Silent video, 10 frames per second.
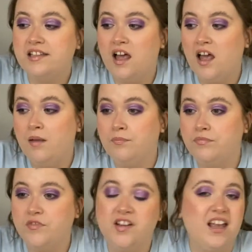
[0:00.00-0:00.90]

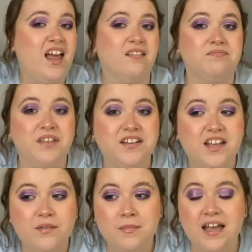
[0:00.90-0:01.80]
So yeah, that's
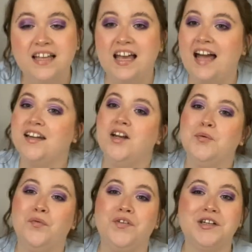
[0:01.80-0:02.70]
given me again
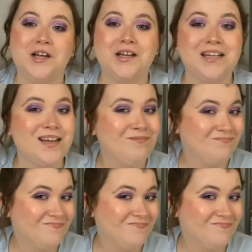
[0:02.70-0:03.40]
another video idea.